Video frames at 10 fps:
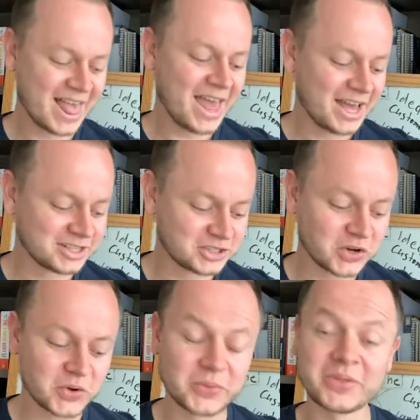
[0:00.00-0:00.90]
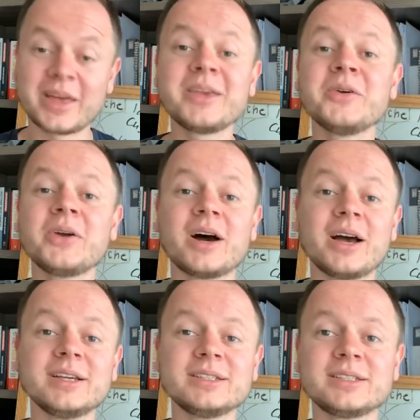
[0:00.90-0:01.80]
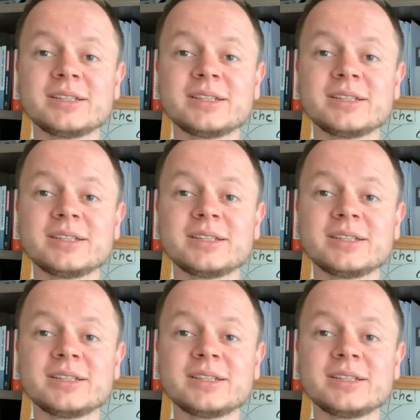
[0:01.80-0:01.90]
So thank you guys.